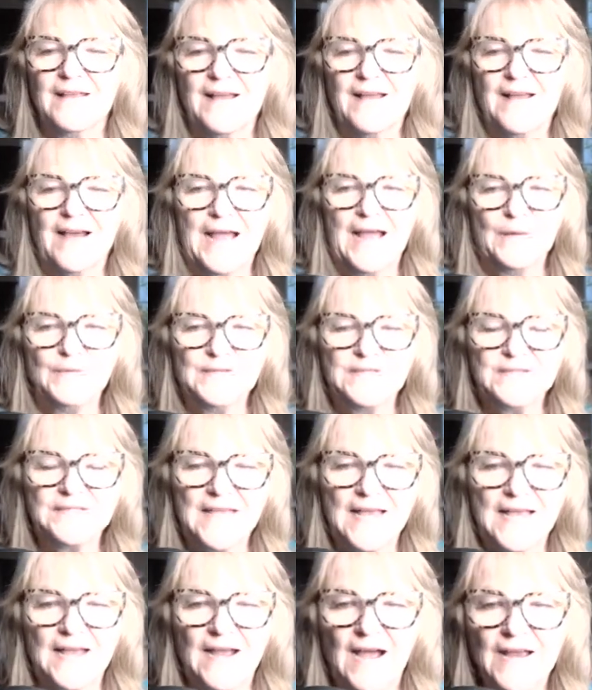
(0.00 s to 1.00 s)
I would
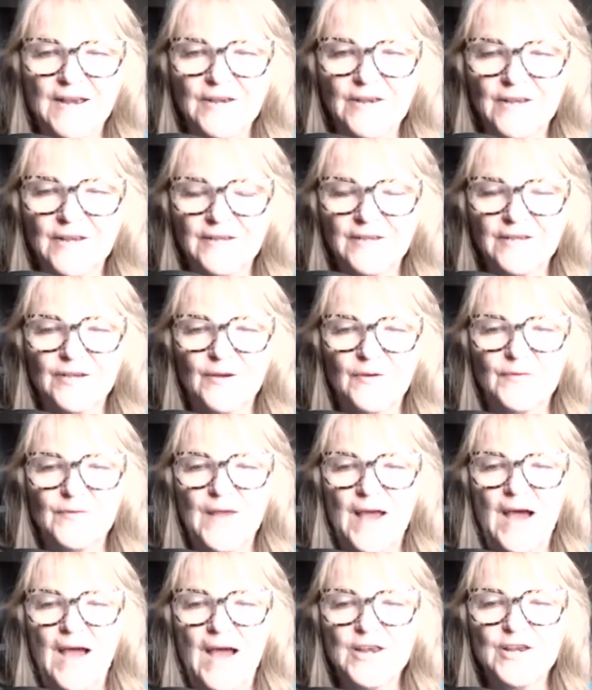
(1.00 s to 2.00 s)
say, I
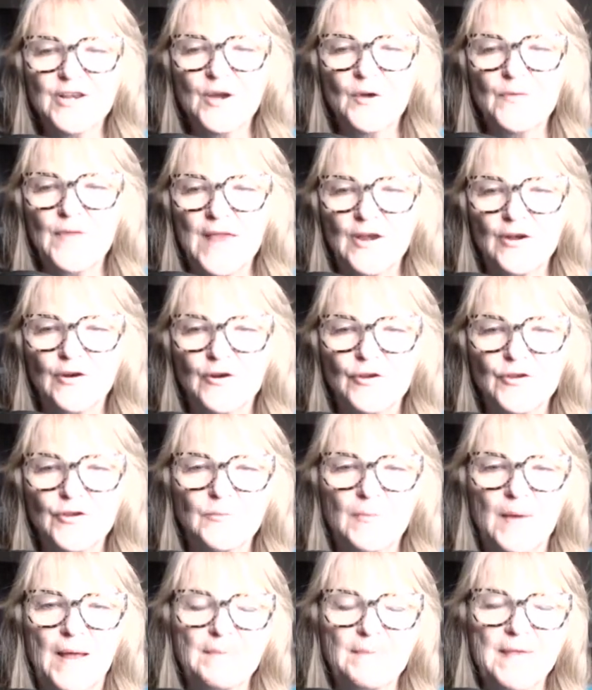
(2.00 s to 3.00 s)
know that hurt you
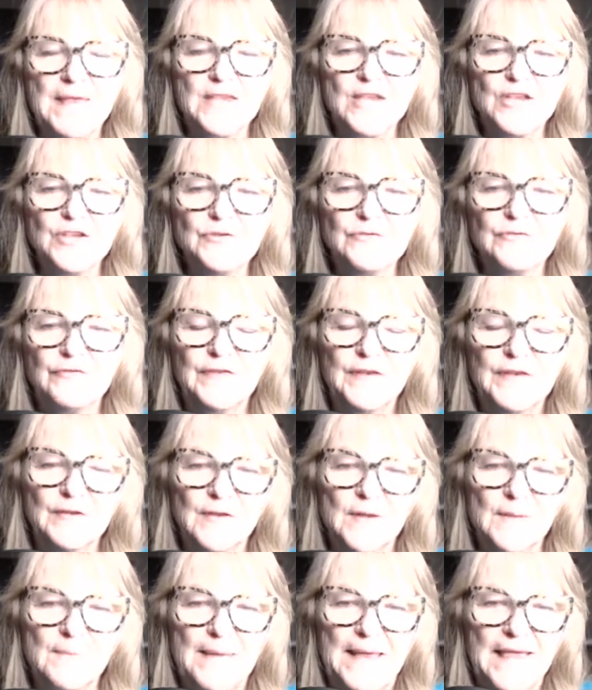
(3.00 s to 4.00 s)
by making you
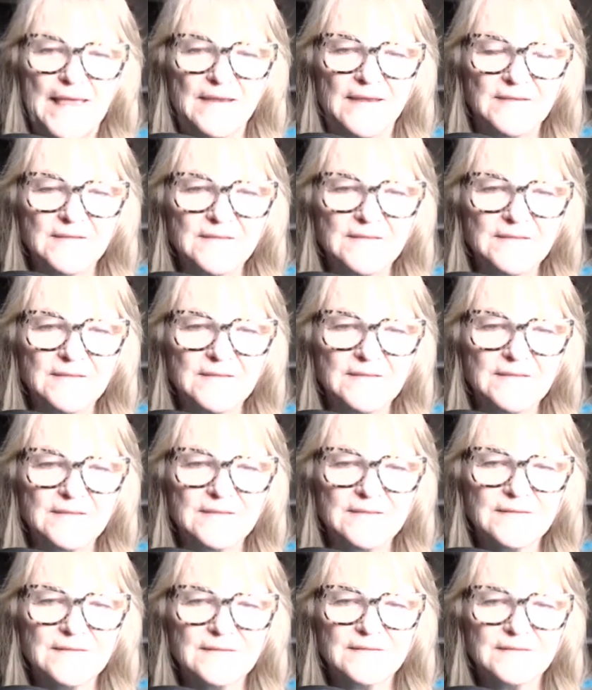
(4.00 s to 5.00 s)
feel abandoned,
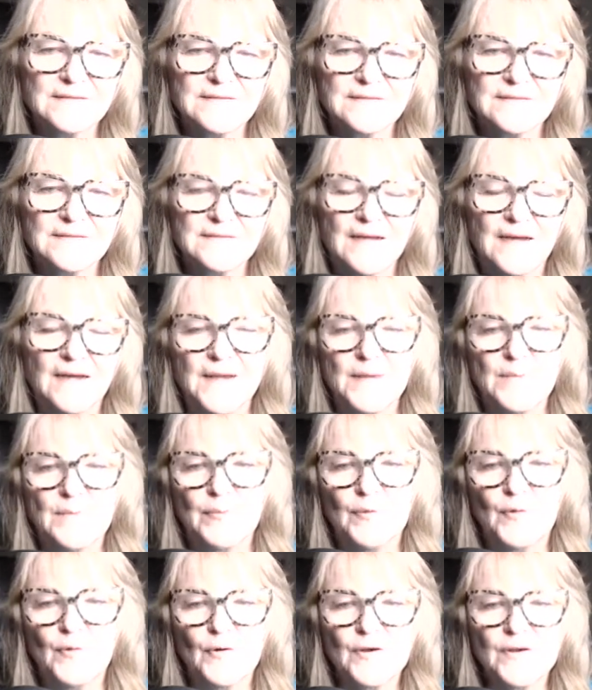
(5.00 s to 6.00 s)

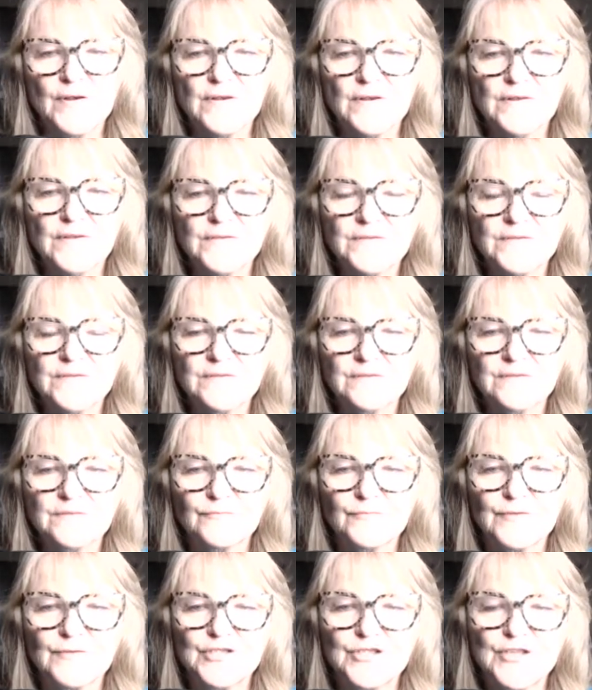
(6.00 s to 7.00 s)
unimportant,
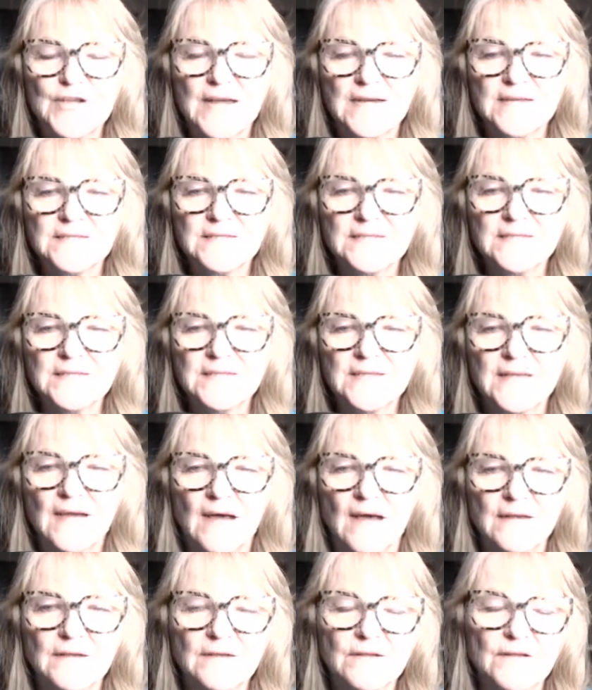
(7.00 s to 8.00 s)
rejected,
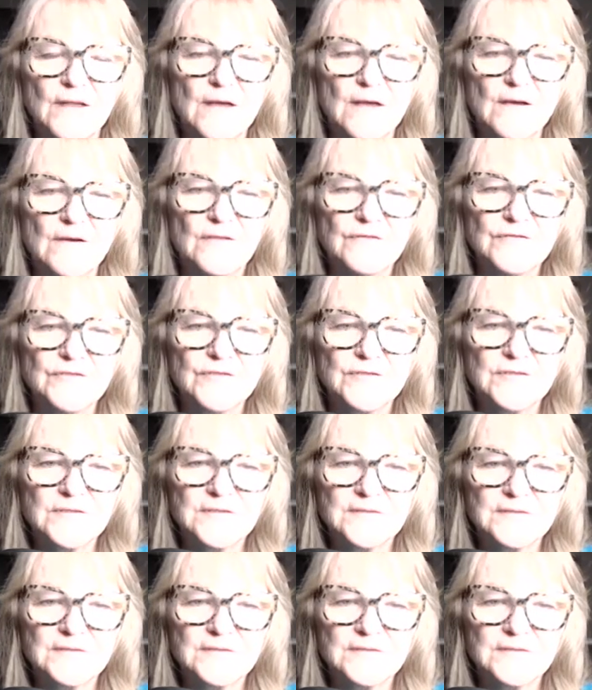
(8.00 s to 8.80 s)
unloved,